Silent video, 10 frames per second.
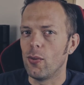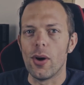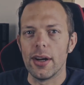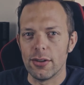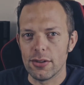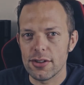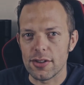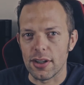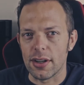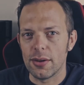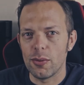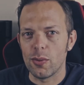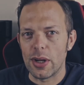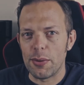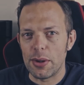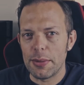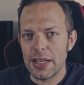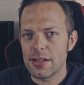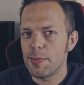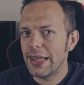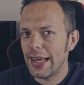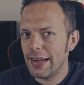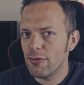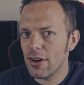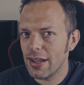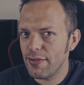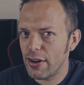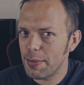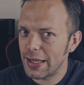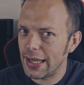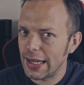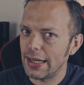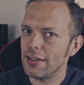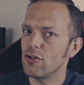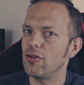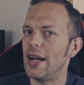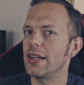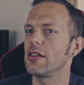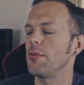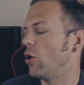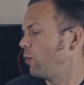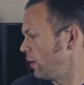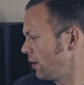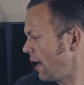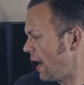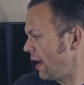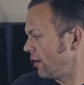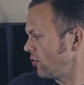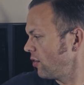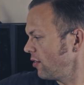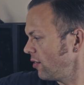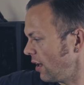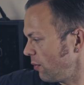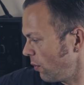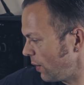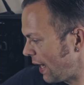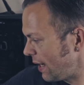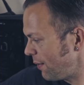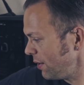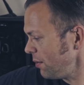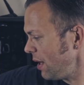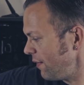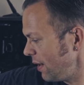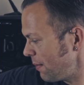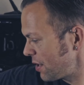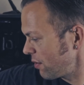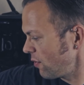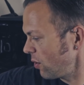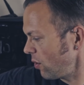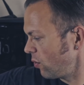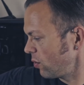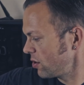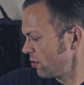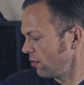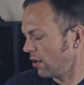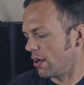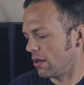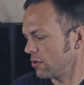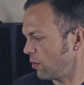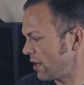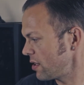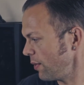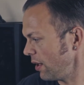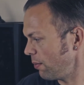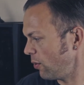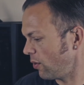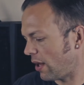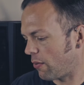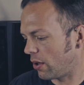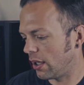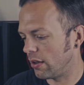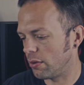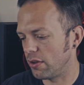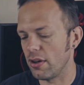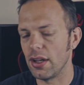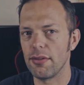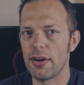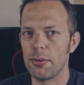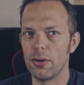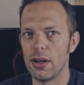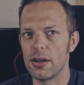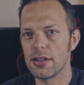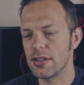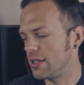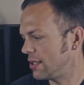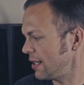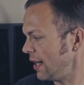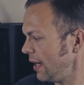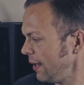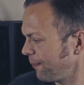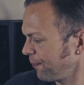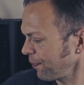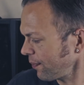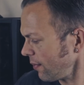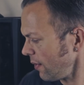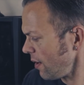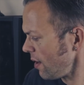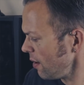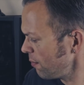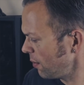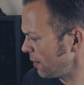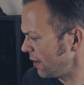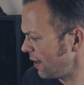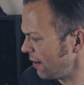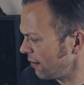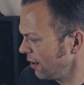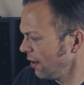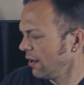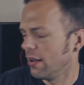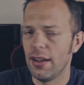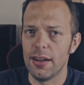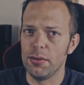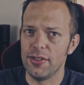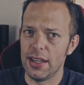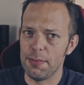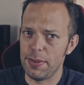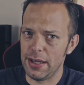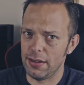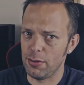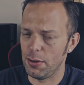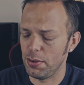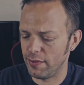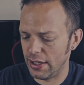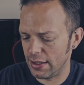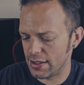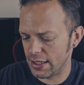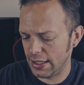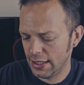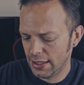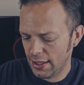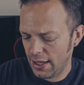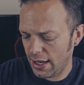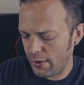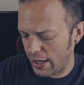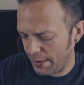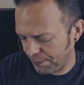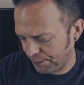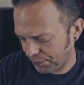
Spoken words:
why not start where we mean to begin? Right at the very beginning, let's crack some open and see what we get. Now, I don't have any Magic Rock or Salt glassware, so we're going to pour that one into a tiny Rebel glass today. Put that down. Helps forget the beer to open, really, doesn't it? Anyway,